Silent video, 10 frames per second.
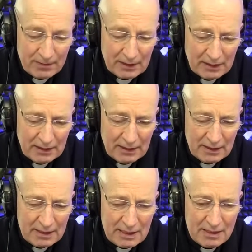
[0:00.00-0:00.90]

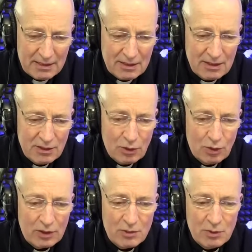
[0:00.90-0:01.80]
Indeed,
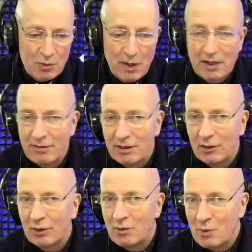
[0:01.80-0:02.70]
you are as much part of
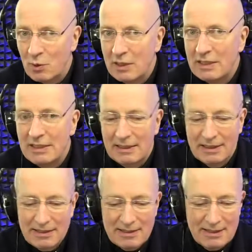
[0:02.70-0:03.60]
our community
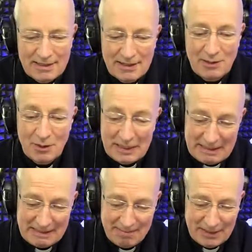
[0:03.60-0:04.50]
as anyone
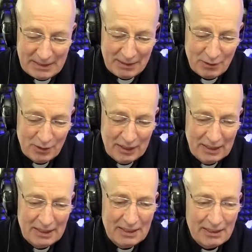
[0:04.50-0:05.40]
else. And so
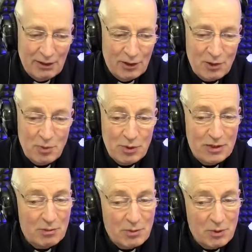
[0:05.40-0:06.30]
the Lord has put it
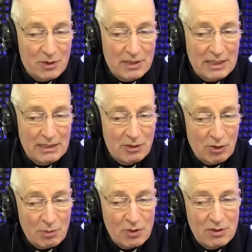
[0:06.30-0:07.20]
up to us in the
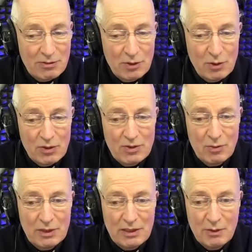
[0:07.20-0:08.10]
scriptures, of course.
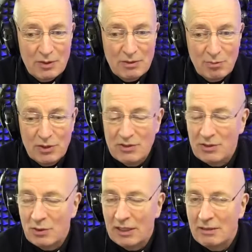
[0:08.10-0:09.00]
When I was in prison,
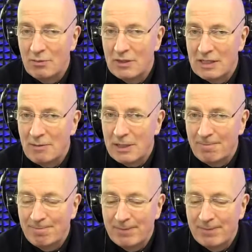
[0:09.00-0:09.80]
you came to see me.